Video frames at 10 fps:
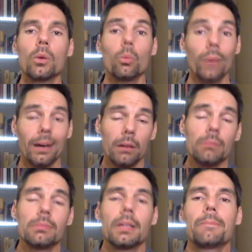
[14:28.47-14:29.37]

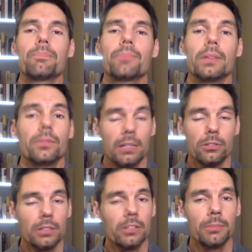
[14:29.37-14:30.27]
Well, if
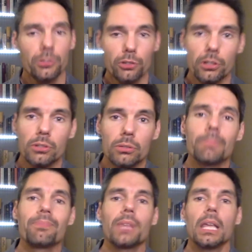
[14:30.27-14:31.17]
naturalism is
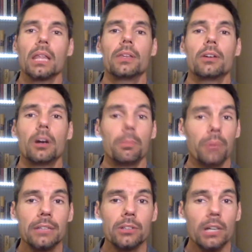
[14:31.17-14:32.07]
true, then our
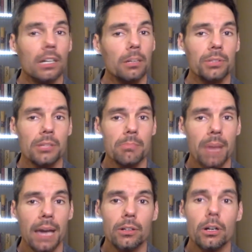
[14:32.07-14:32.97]
brains are 100% matter.